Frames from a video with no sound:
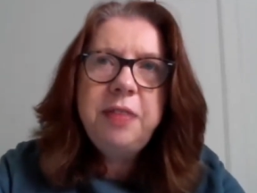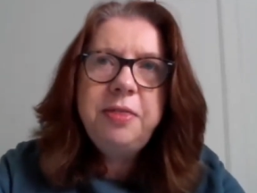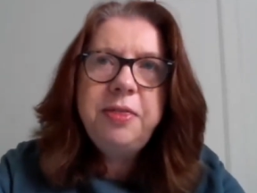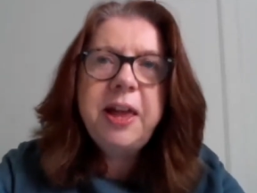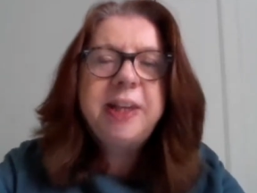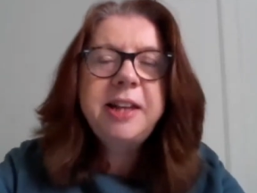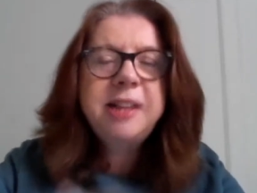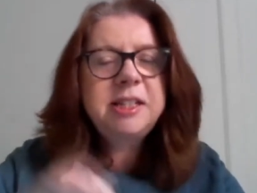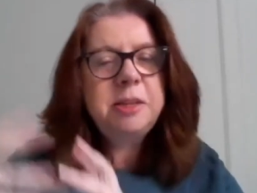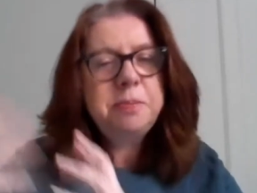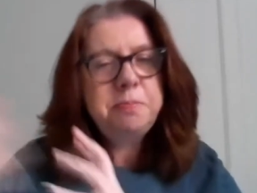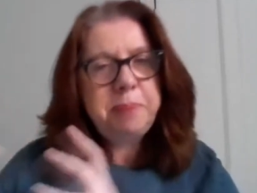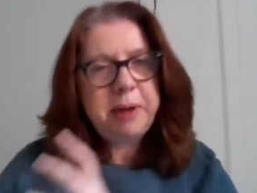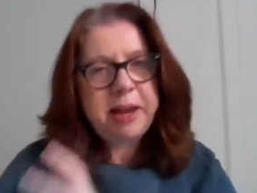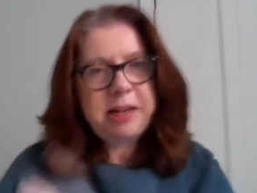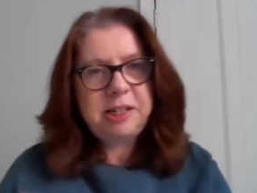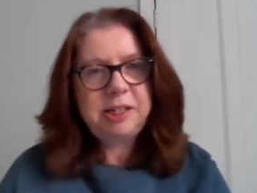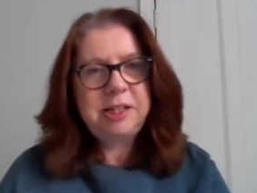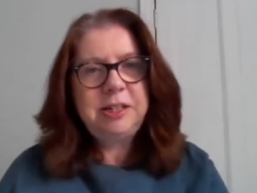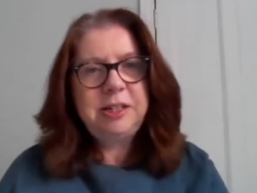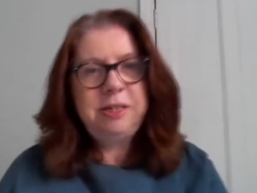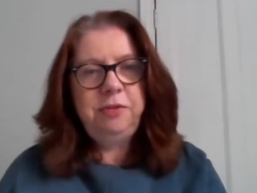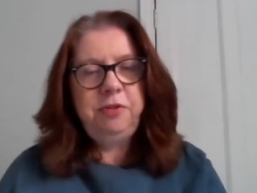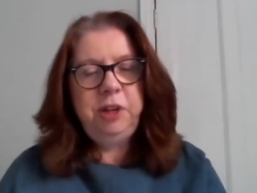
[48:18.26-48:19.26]
That's the
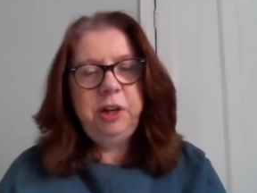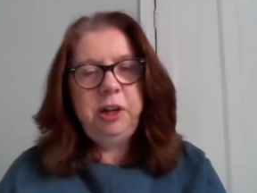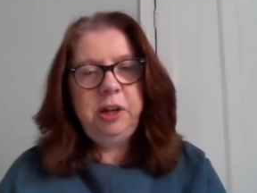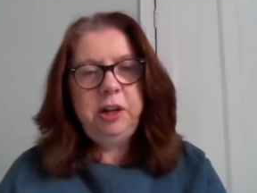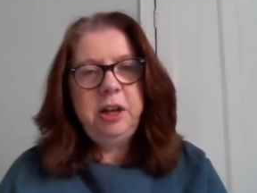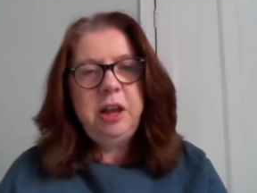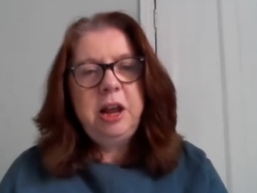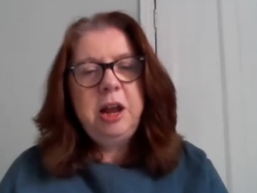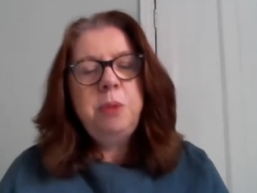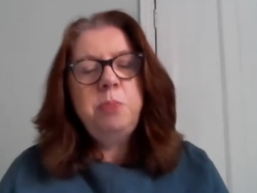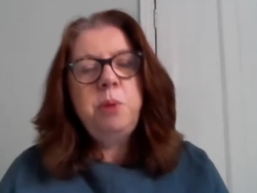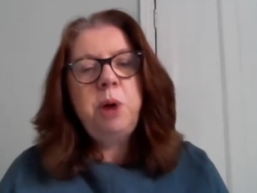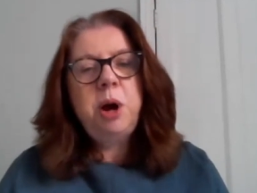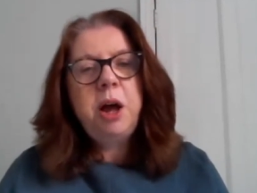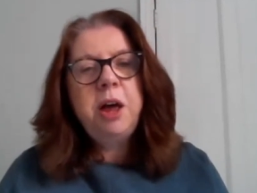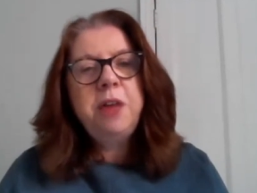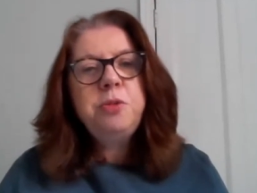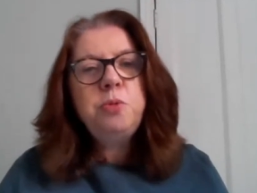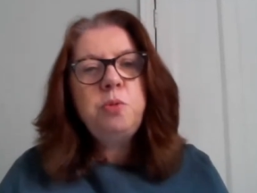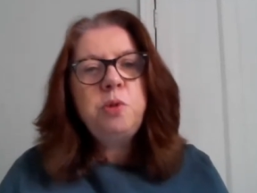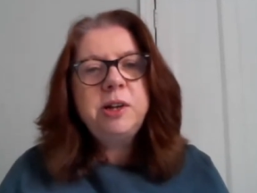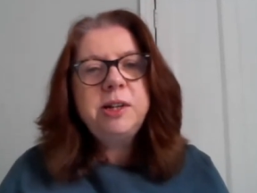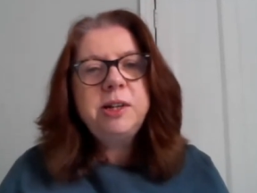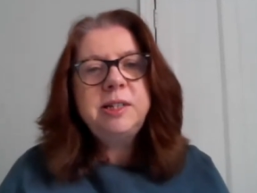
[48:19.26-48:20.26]
best of it. But
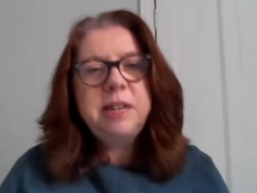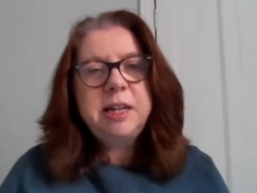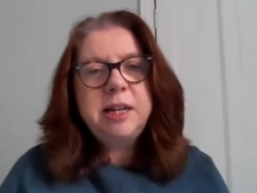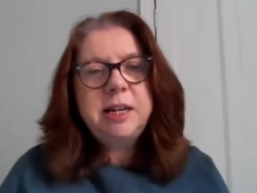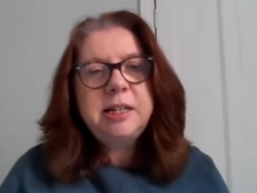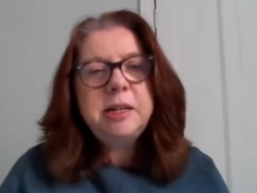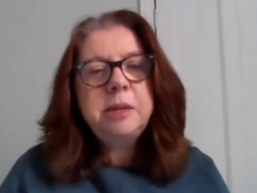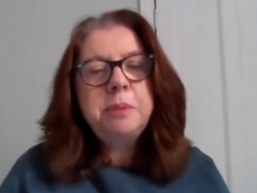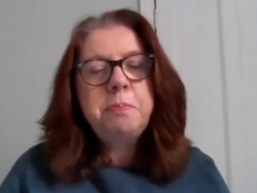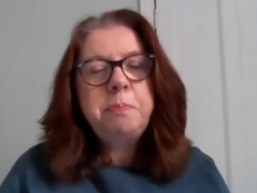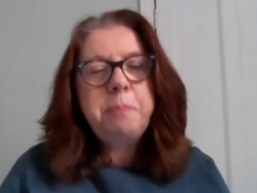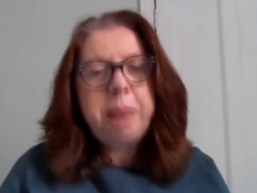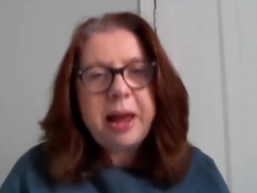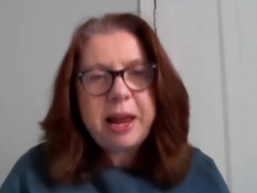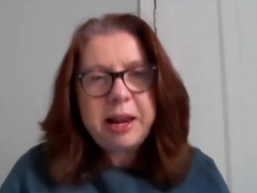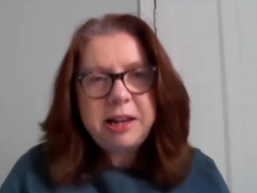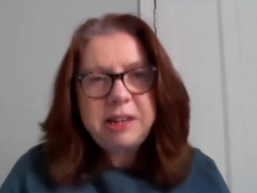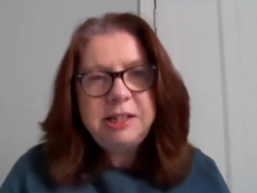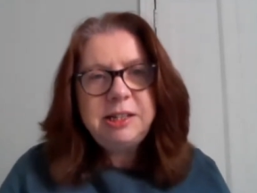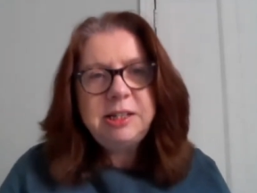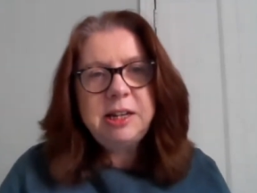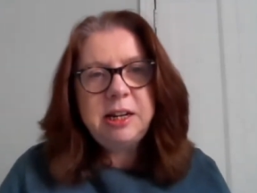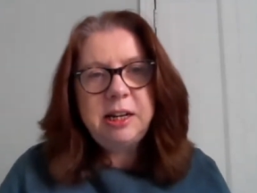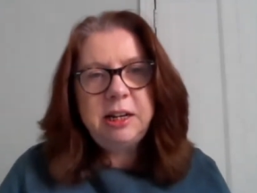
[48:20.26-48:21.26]
otherwise, it is a
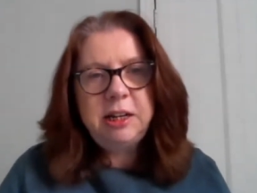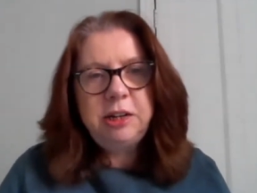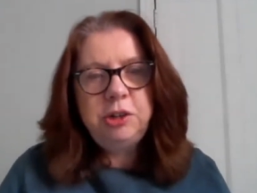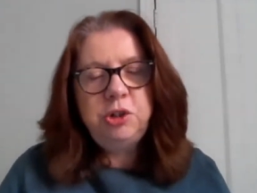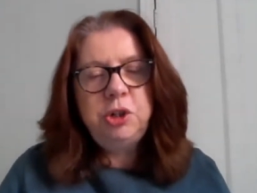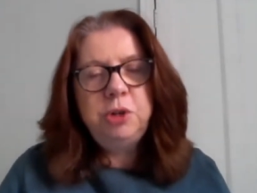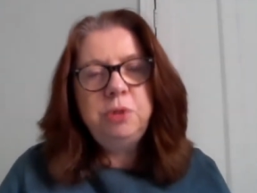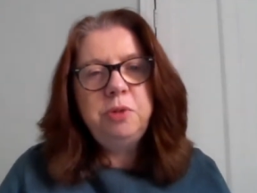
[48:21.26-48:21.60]
band-aid.